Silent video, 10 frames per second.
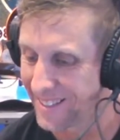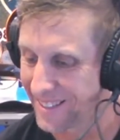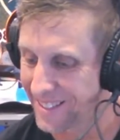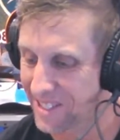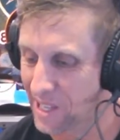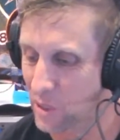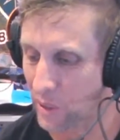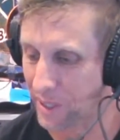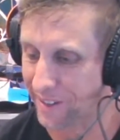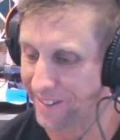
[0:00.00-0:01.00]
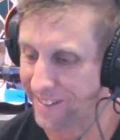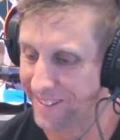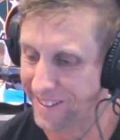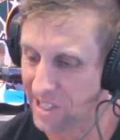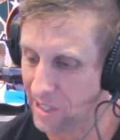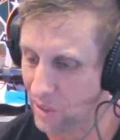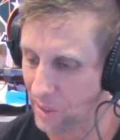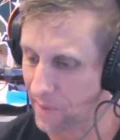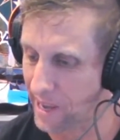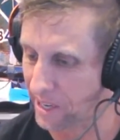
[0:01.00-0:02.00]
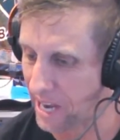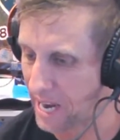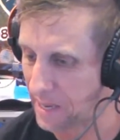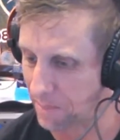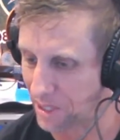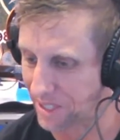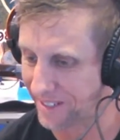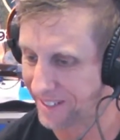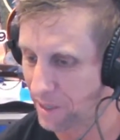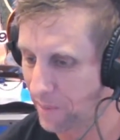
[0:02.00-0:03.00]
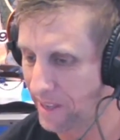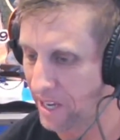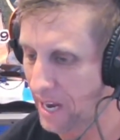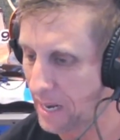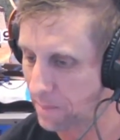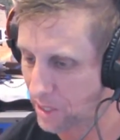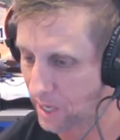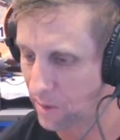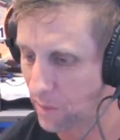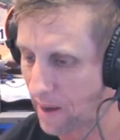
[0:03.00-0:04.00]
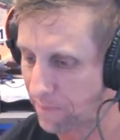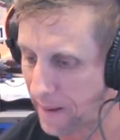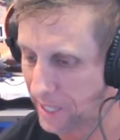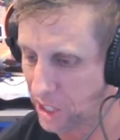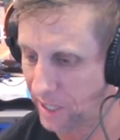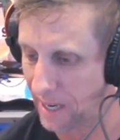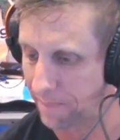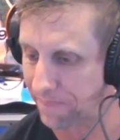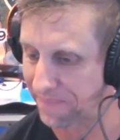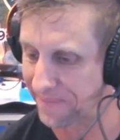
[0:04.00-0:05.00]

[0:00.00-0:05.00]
It sounds like you. It sounds like you're out of names. You're out of names, so RAF makes shit up.